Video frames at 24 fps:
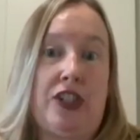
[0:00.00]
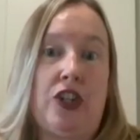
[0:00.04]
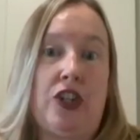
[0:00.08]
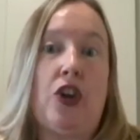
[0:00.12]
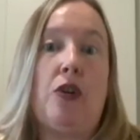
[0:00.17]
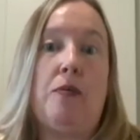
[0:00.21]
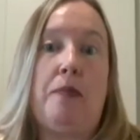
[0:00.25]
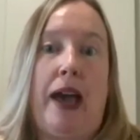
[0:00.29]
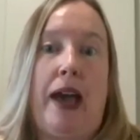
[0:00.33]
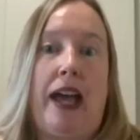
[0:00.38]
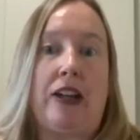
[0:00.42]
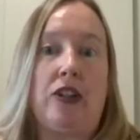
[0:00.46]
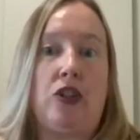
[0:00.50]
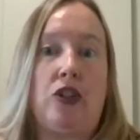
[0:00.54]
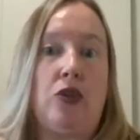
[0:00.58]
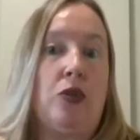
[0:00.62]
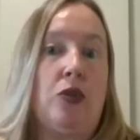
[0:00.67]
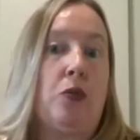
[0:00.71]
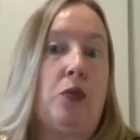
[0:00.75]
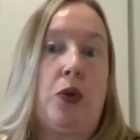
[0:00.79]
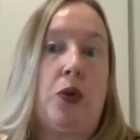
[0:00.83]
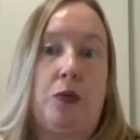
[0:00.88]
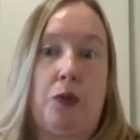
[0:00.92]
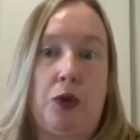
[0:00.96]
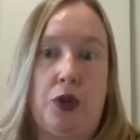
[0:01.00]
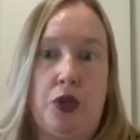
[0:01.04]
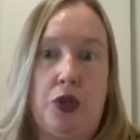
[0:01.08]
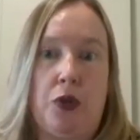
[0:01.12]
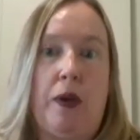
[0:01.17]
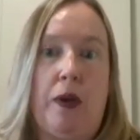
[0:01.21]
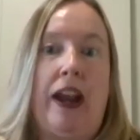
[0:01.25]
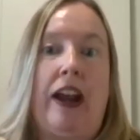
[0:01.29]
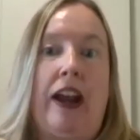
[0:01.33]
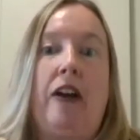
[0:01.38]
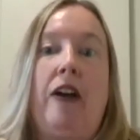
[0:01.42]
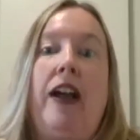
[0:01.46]
to go back to the World War
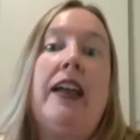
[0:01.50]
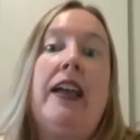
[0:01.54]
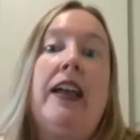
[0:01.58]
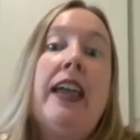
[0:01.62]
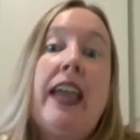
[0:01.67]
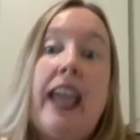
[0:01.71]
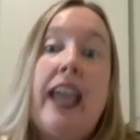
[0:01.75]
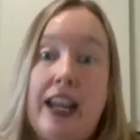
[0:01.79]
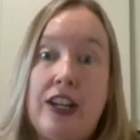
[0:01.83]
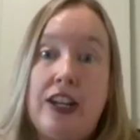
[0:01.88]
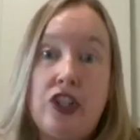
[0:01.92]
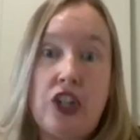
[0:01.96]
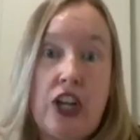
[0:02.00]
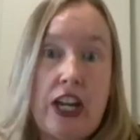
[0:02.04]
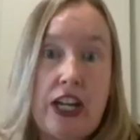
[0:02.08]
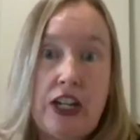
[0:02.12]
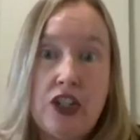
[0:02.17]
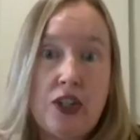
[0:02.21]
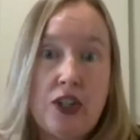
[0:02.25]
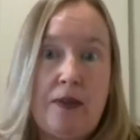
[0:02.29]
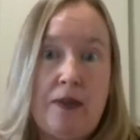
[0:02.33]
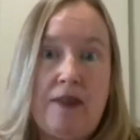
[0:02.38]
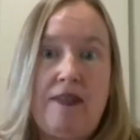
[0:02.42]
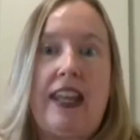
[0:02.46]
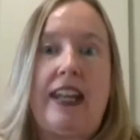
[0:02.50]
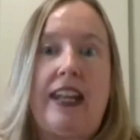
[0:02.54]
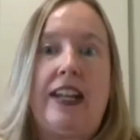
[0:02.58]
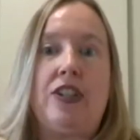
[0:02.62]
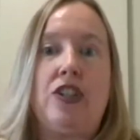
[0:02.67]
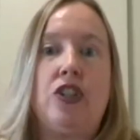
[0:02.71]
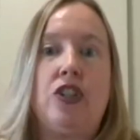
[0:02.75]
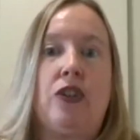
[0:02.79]
II era and change some of that